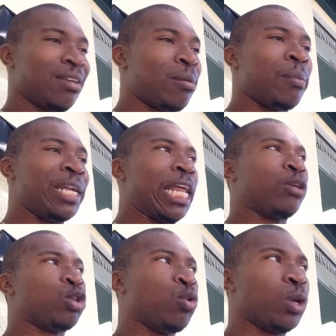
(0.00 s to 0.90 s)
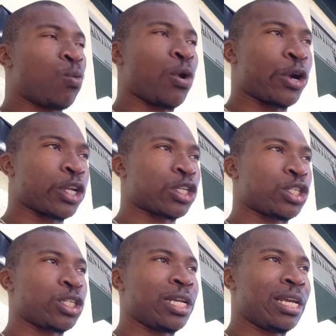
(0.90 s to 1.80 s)
but they're doing
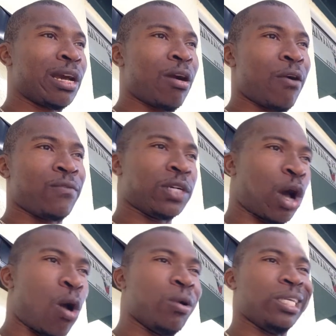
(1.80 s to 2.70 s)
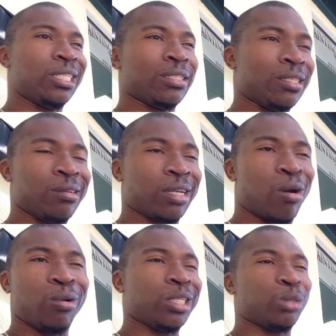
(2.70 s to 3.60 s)
works of holy, you know, the
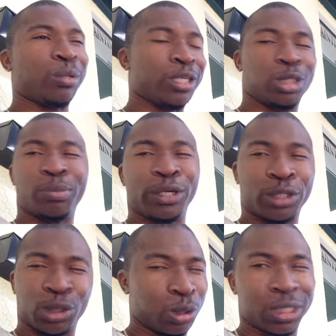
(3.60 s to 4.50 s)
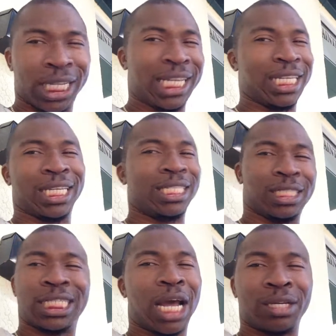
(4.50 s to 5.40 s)
Holy Spirit spiritual thing and
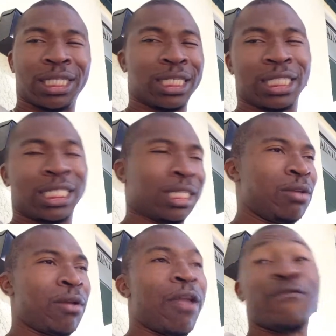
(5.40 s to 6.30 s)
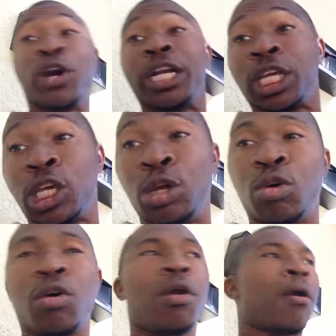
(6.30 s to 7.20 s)
shouting and then in front of
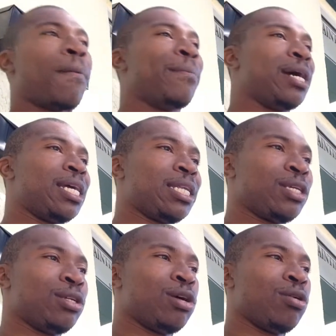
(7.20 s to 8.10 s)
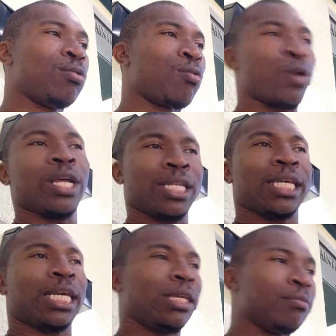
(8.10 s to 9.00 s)
you. But, you know,
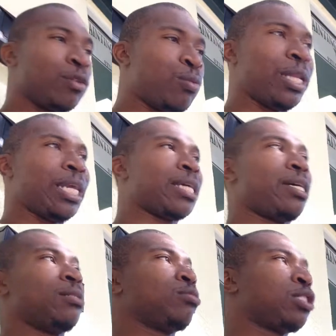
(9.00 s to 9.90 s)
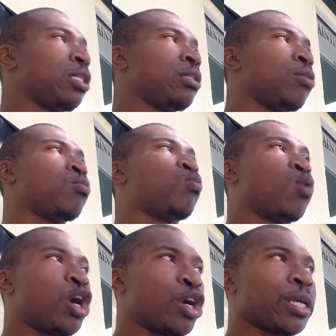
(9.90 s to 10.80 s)
really, when it comes to the
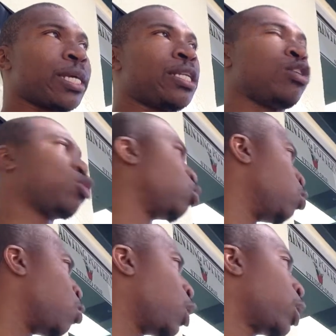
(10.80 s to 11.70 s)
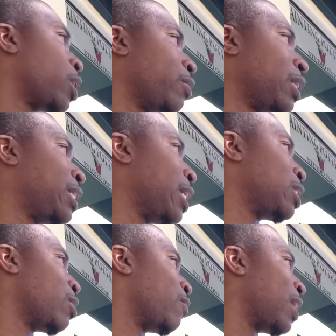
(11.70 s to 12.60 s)
work, the true work of the
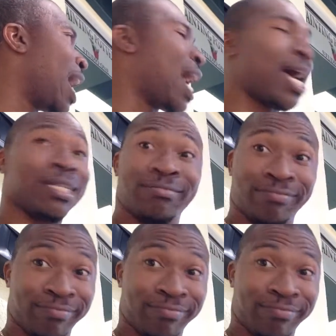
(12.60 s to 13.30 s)
things of God